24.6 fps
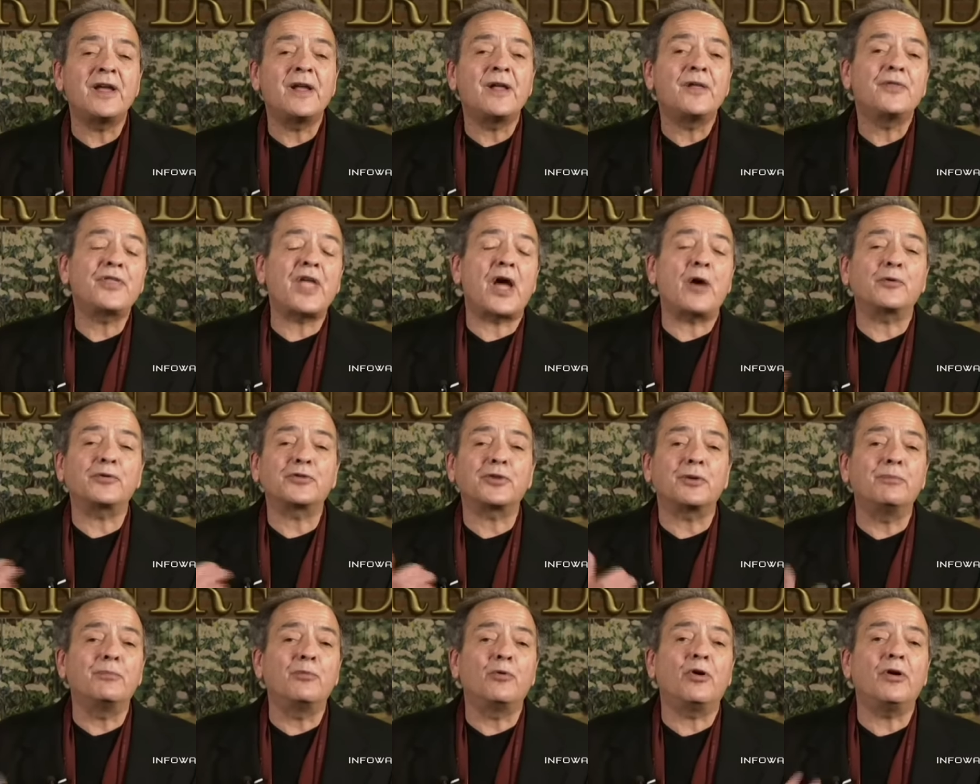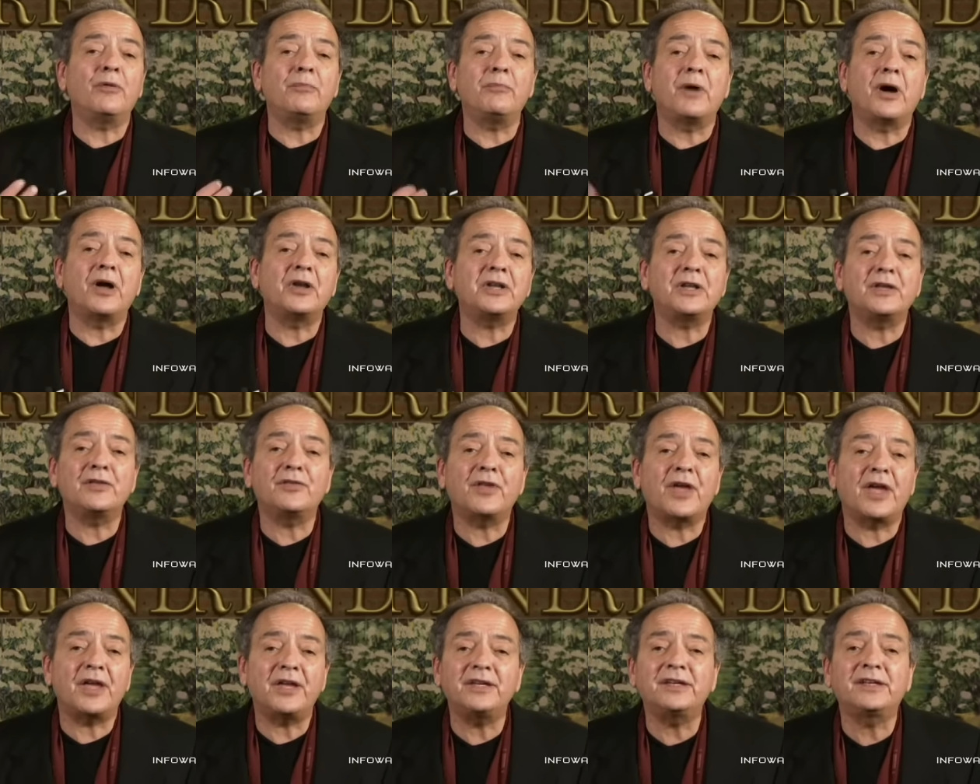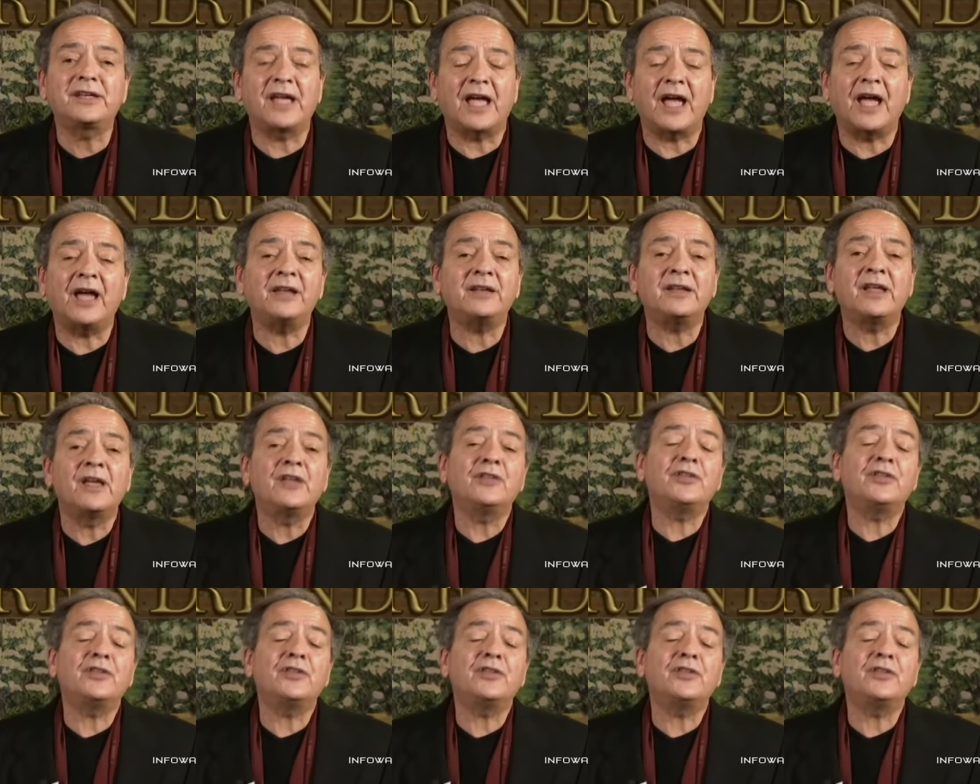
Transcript: that with the more money they get,